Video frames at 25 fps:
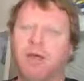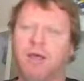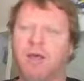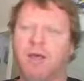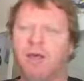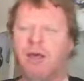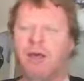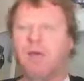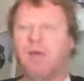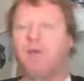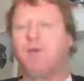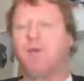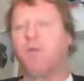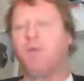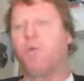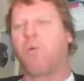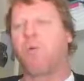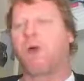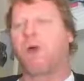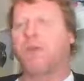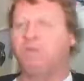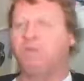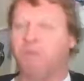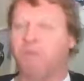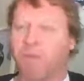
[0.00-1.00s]
they're
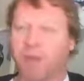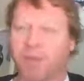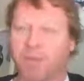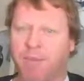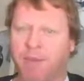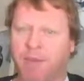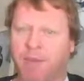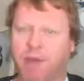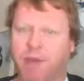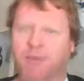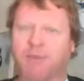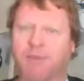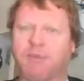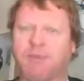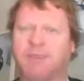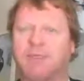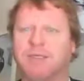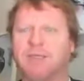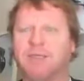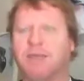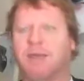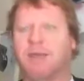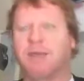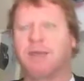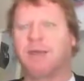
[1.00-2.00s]
away from their parents,
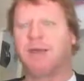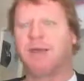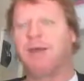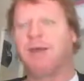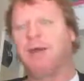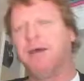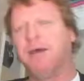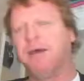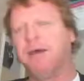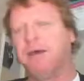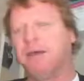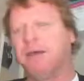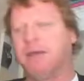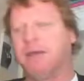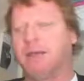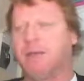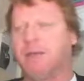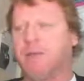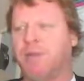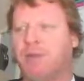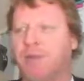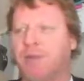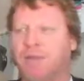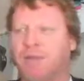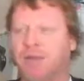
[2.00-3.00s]
they tend to
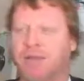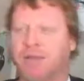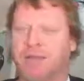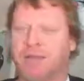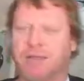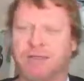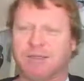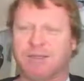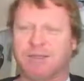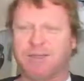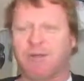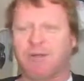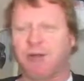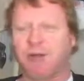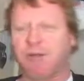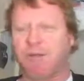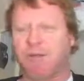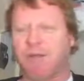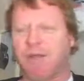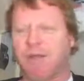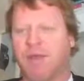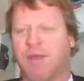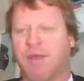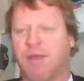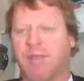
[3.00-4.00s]
be doing,
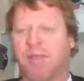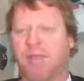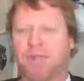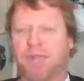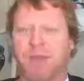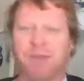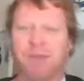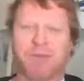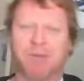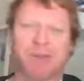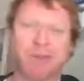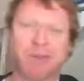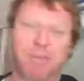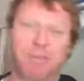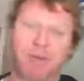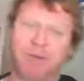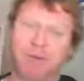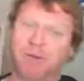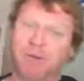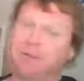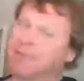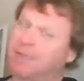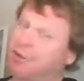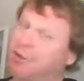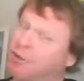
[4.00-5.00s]
things that maybe their
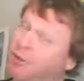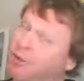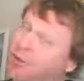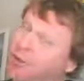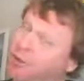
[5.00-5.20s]
parents don't like